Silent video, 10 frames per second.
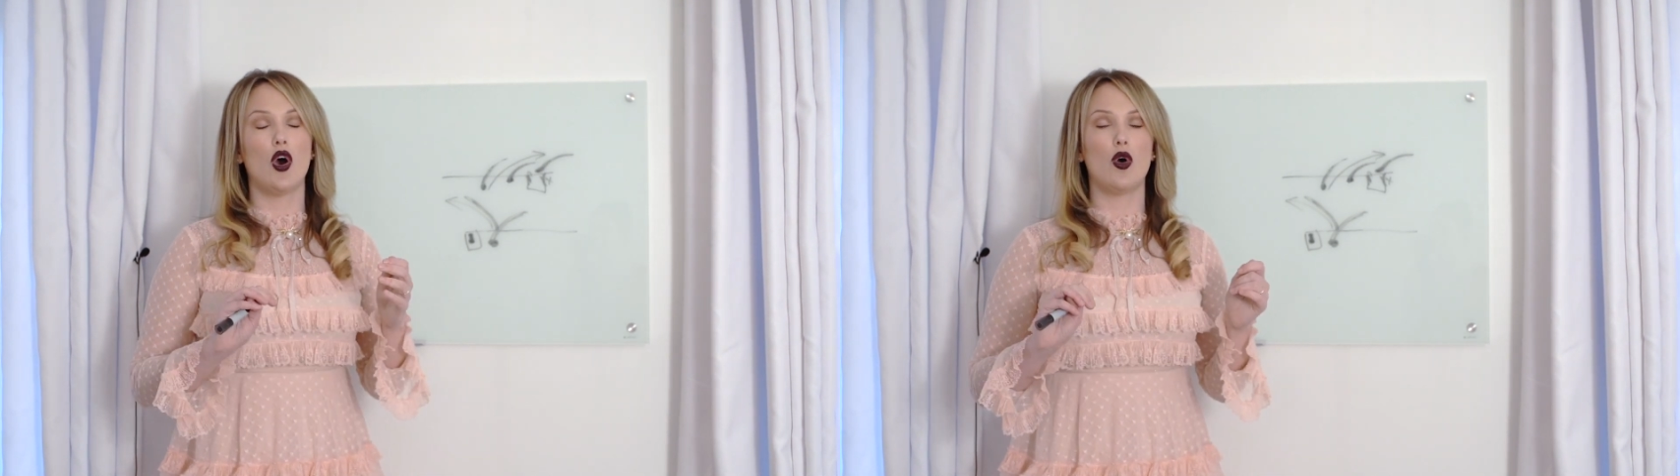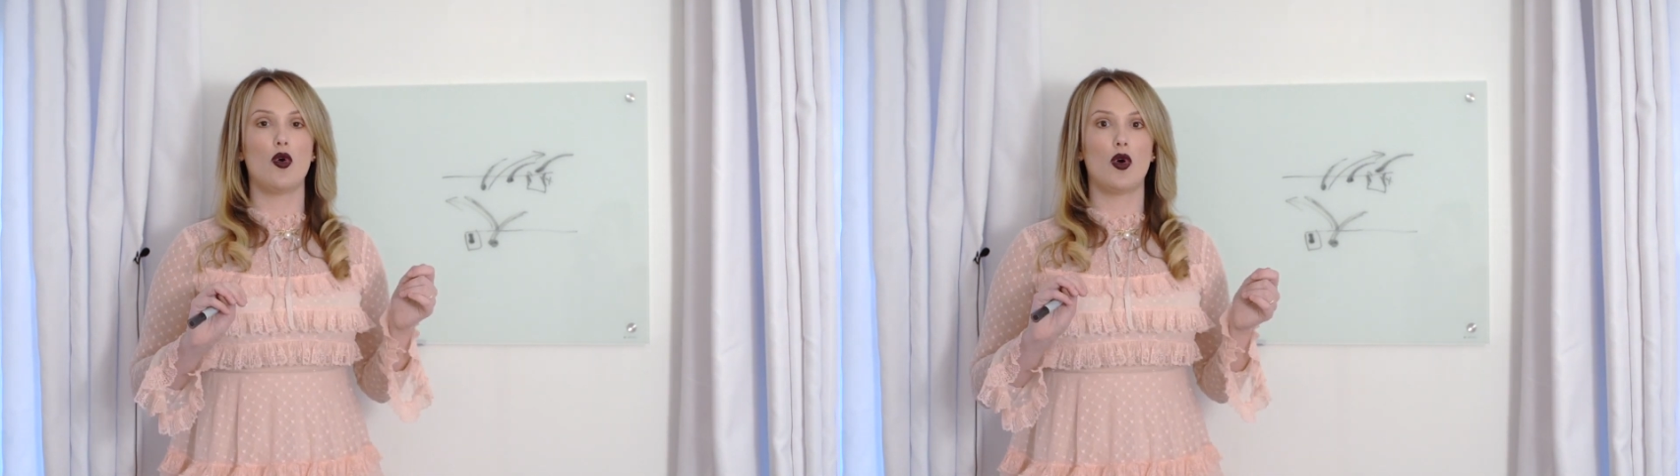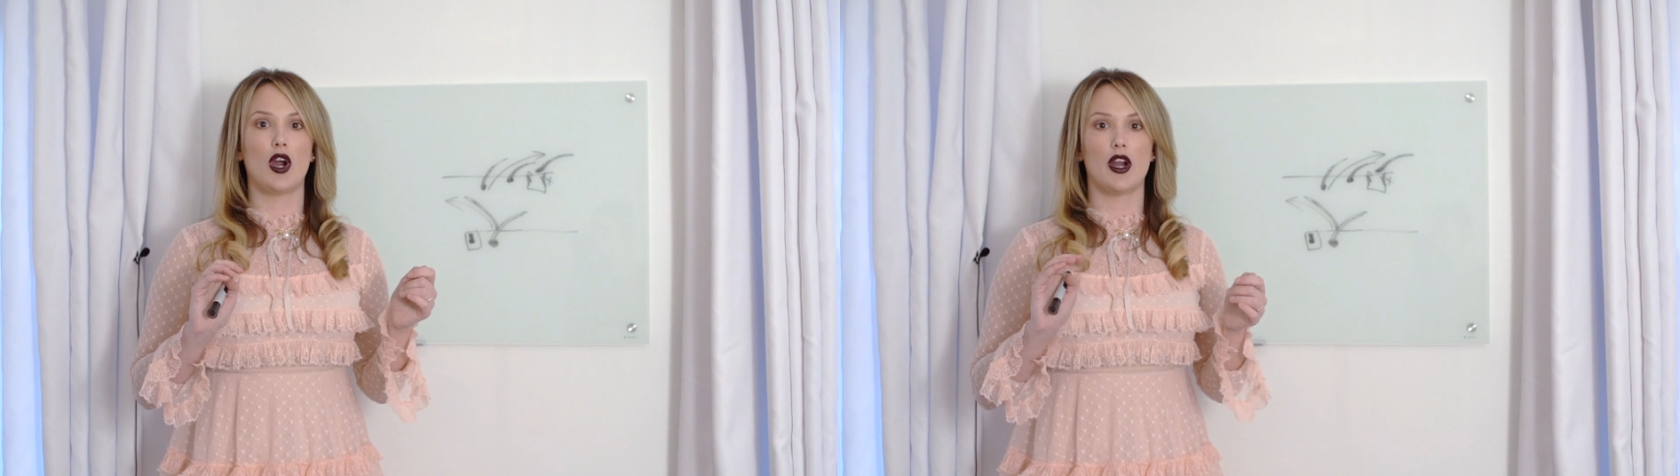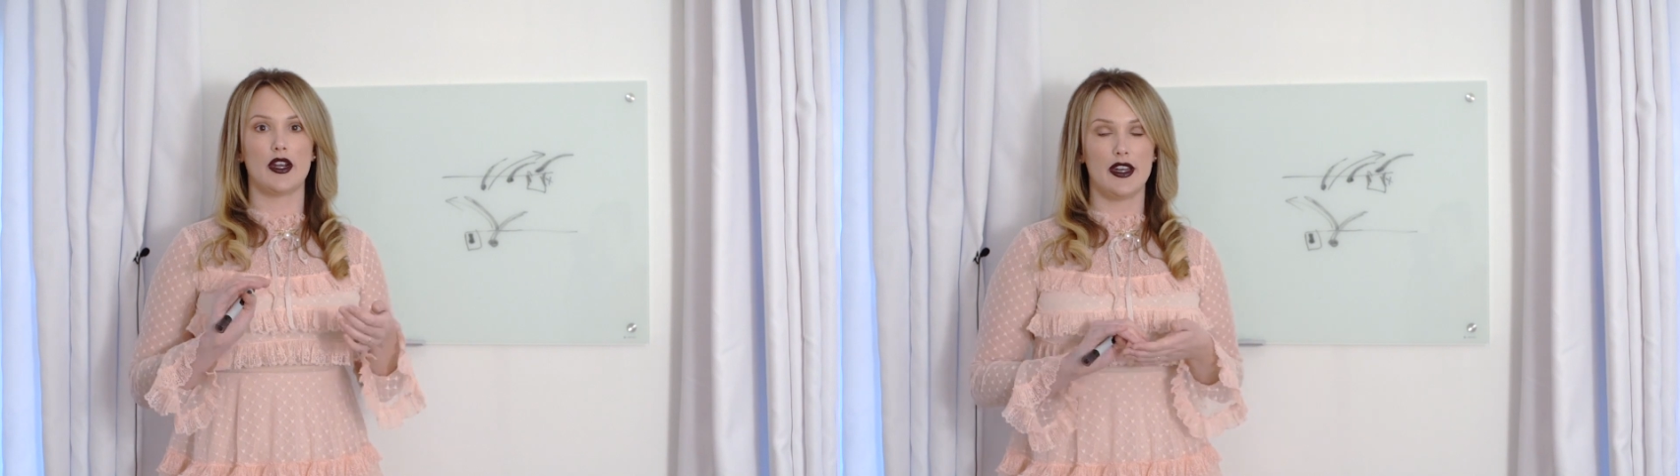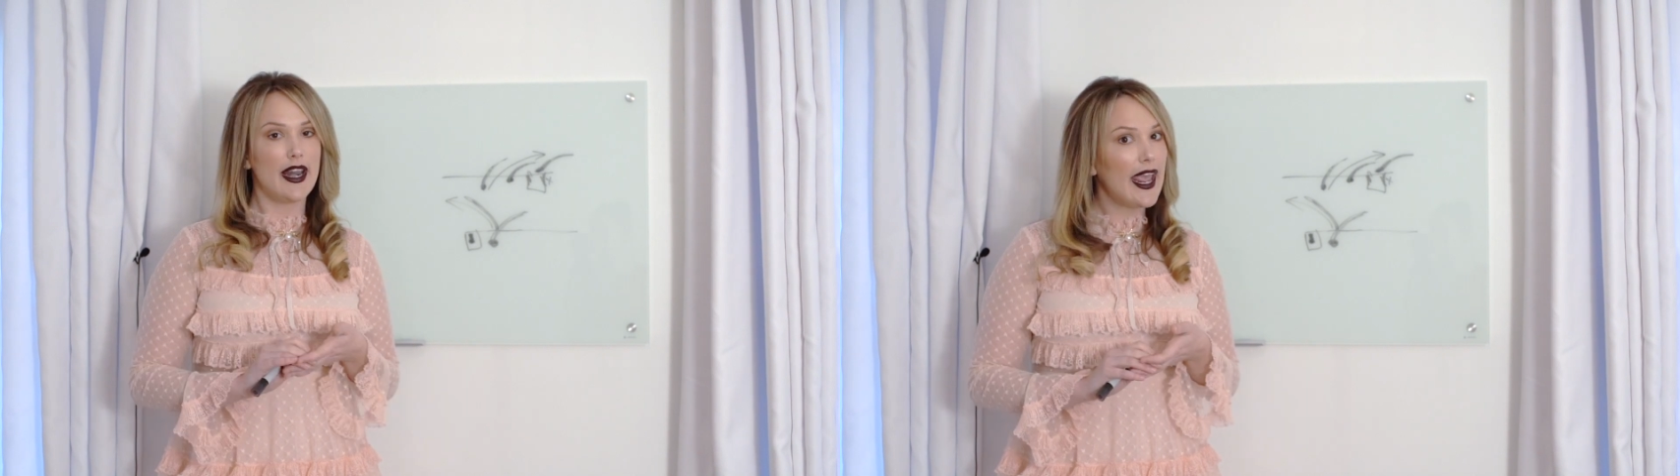or
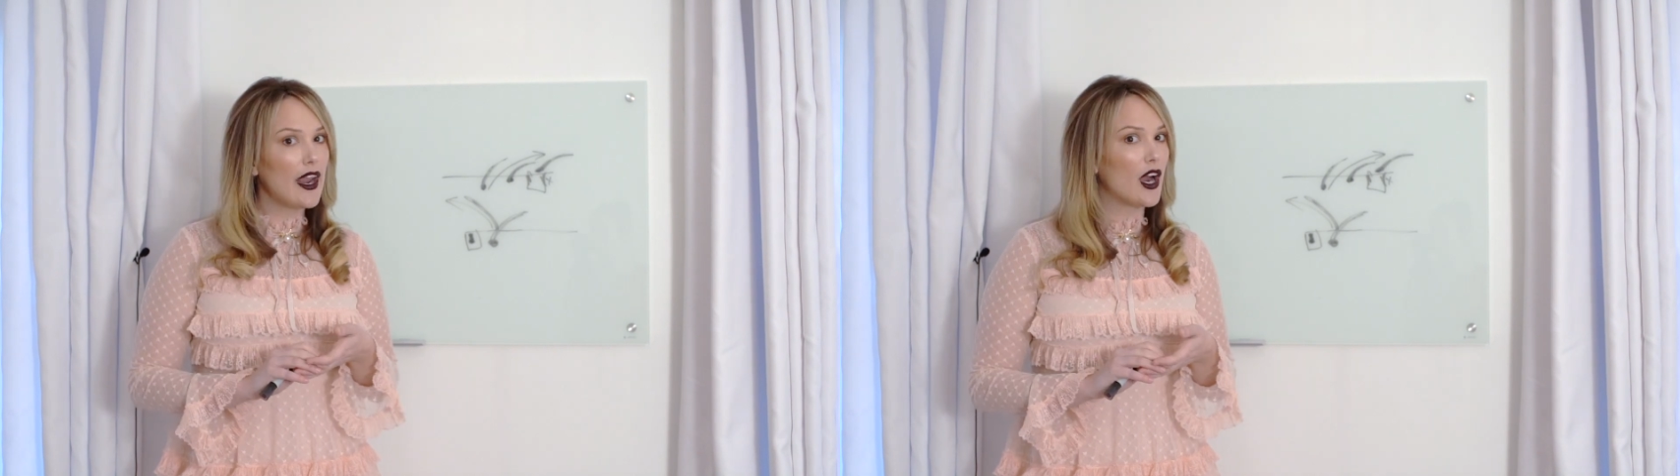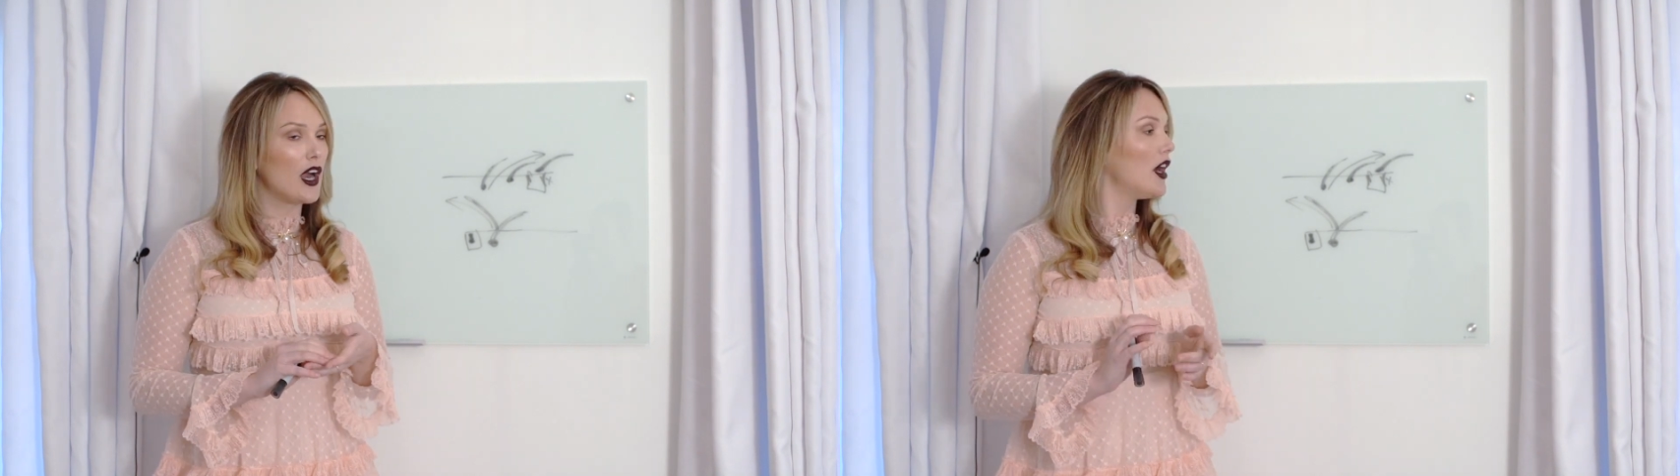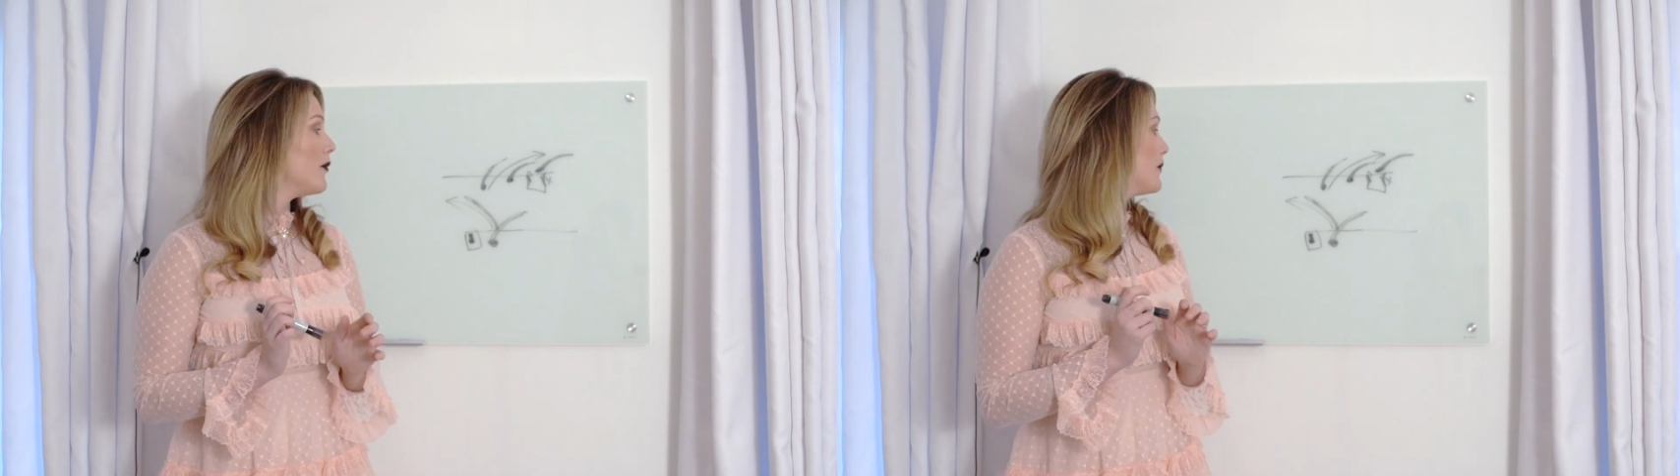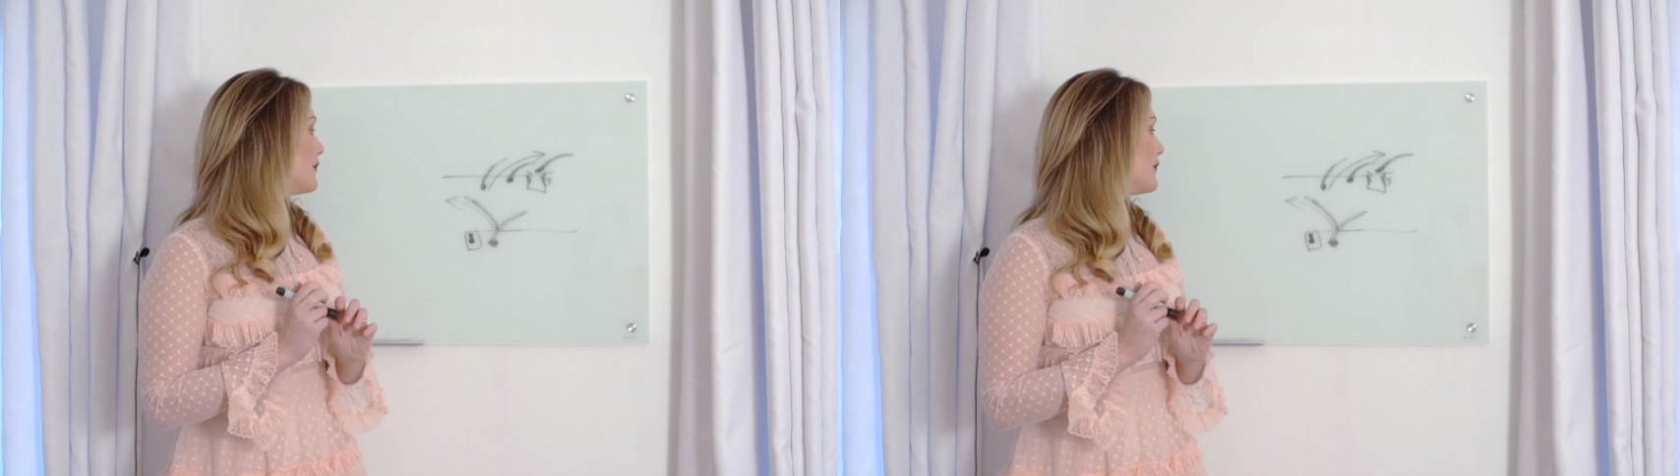Nair,